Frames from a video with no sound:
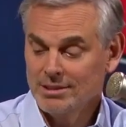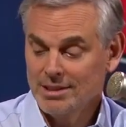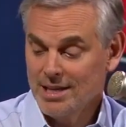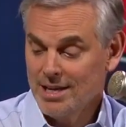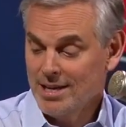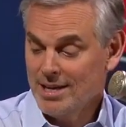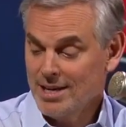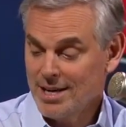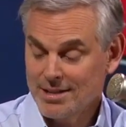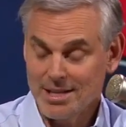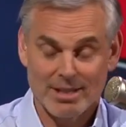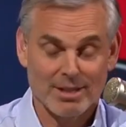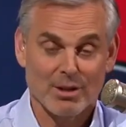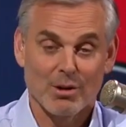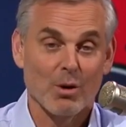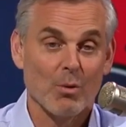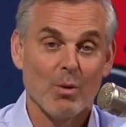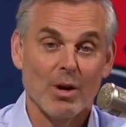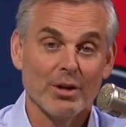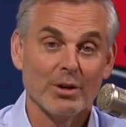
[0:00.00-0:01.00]
I think they're
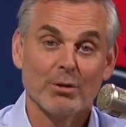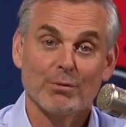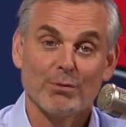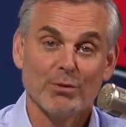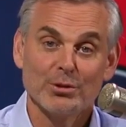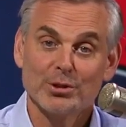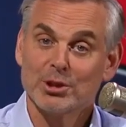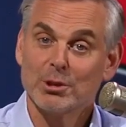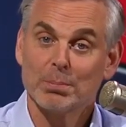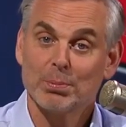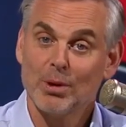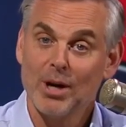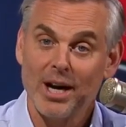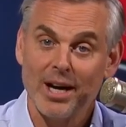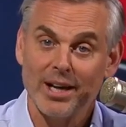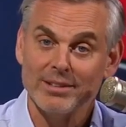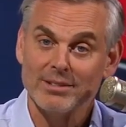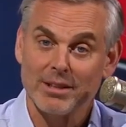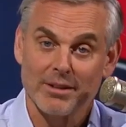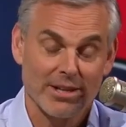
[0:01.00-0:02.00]
a wonderful surprise.